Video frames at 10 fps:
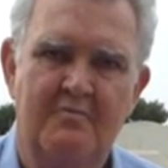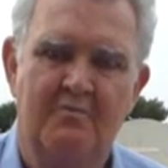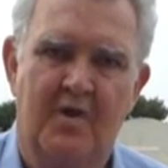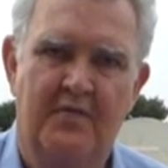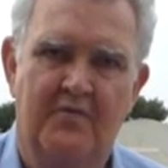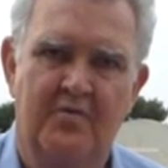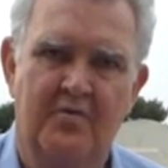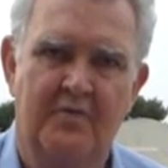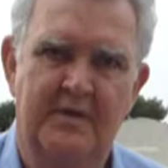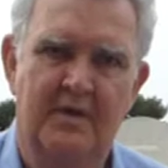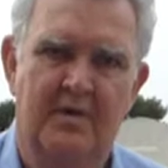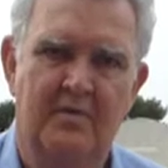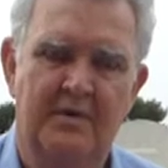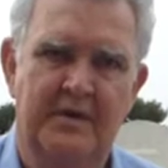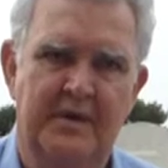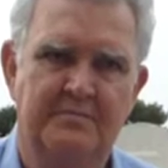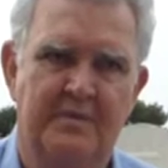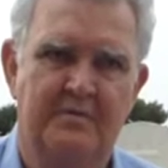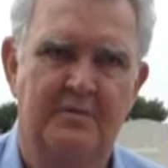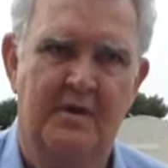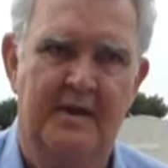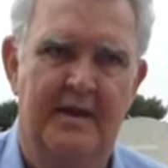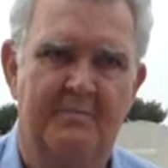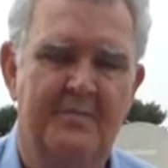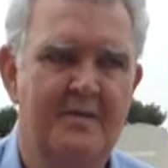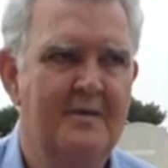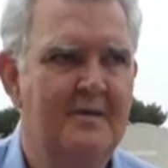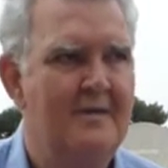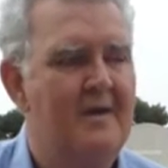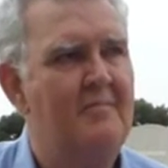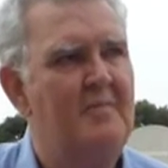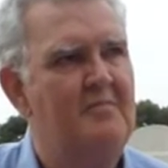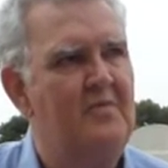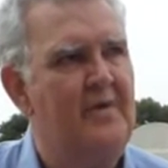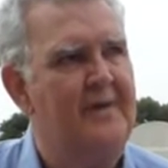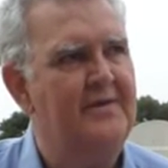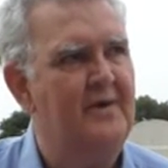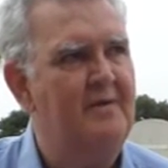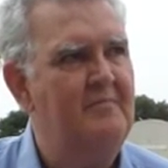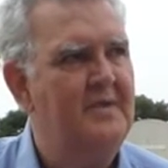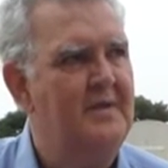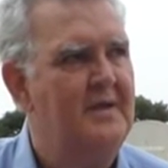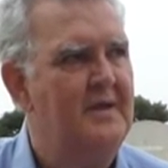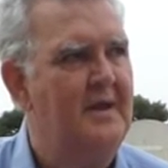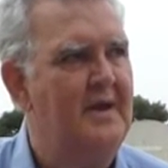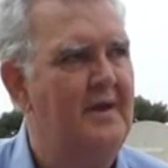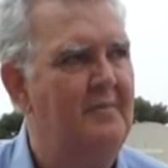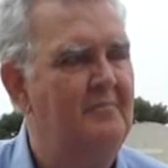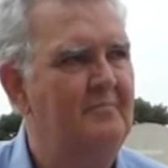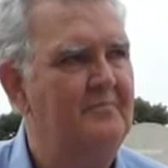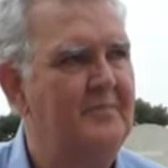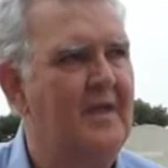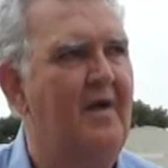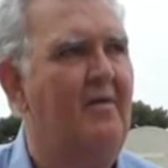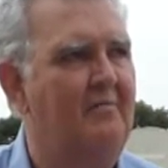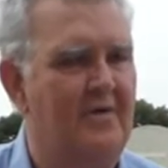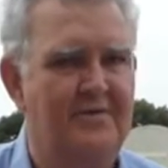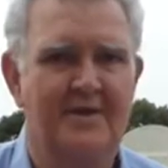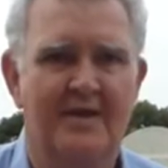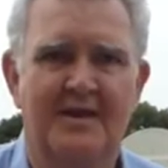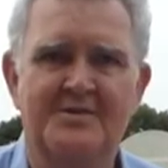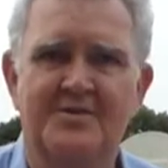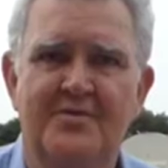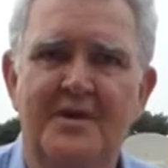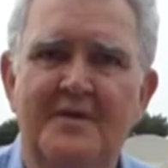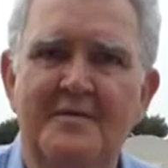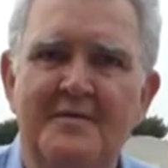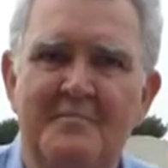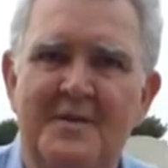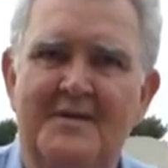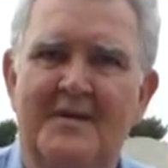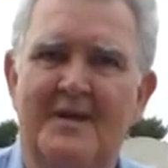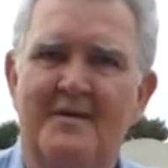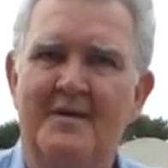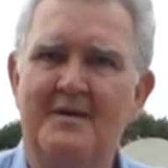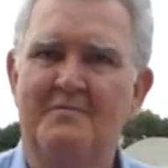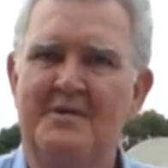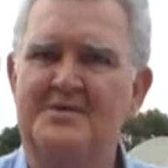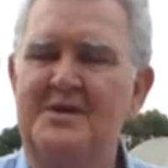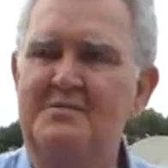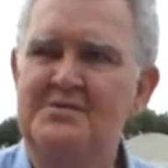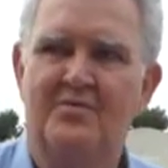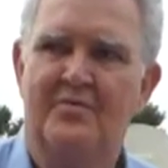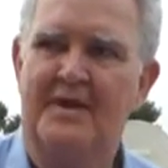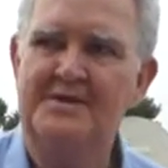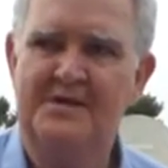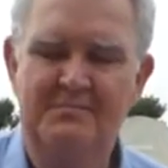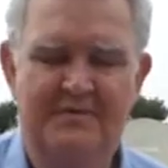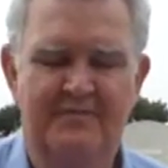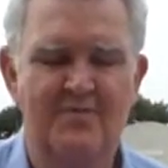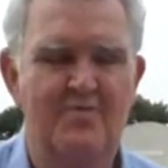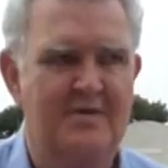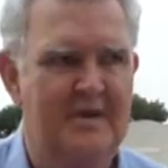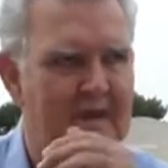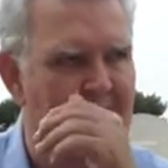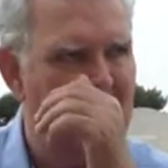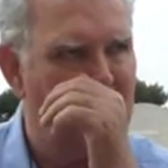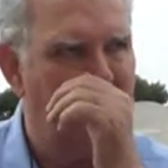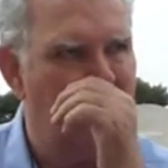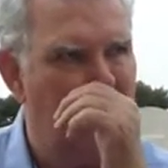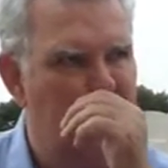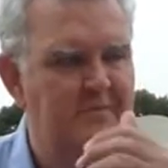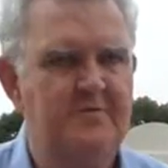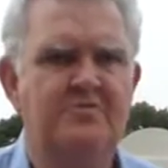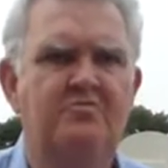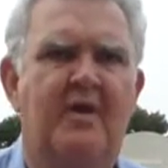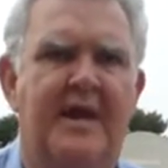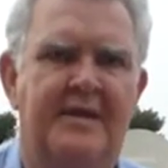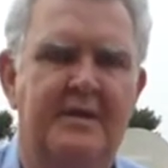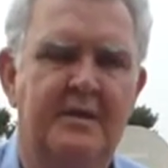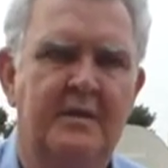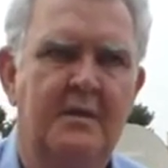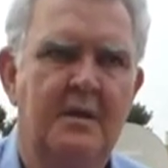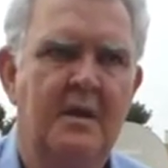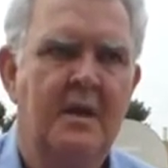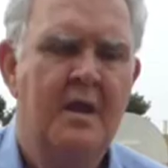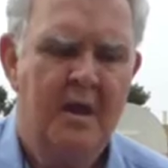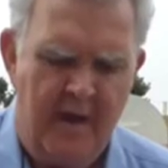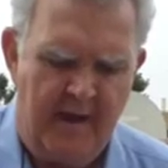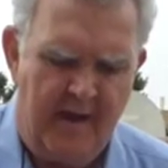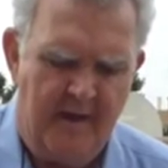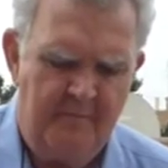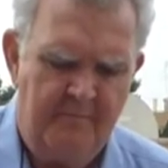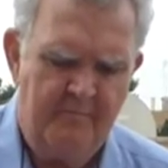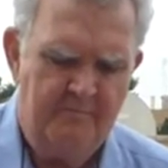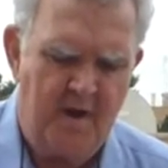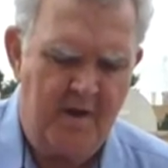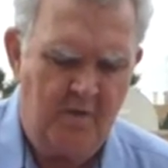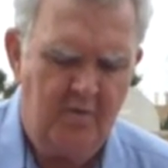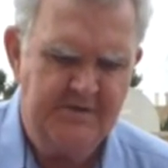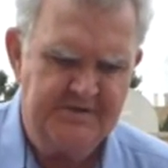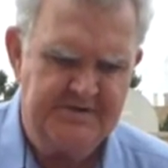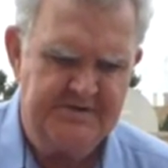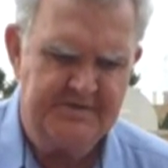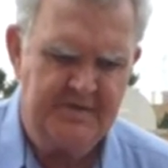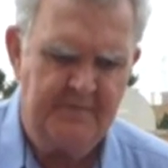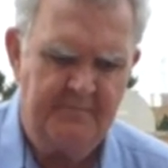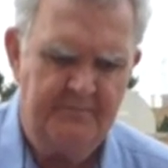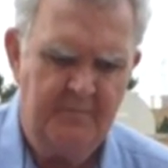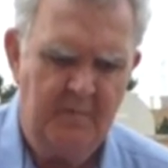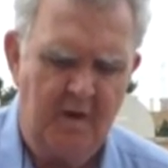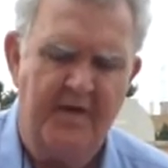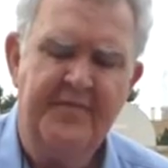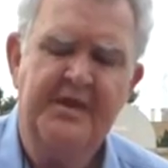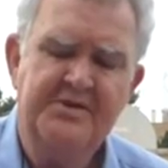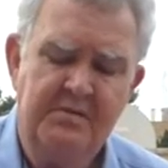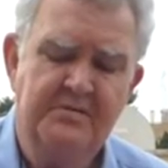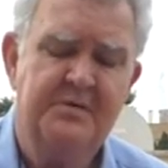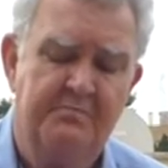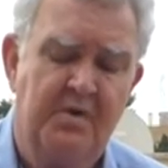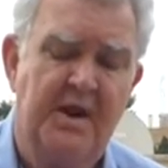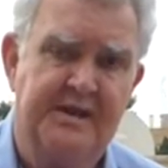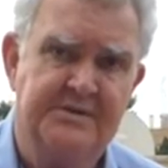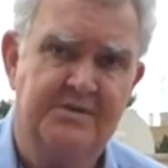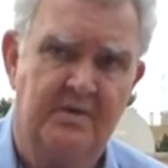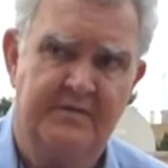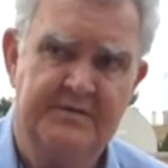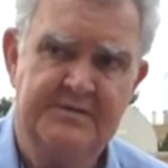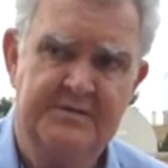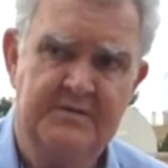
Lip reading: right through the whole years. But growing up, I remember one time, no, I won't tell that story, but she was naughty and she was great. My oldest sister, I think she was the brightest of us.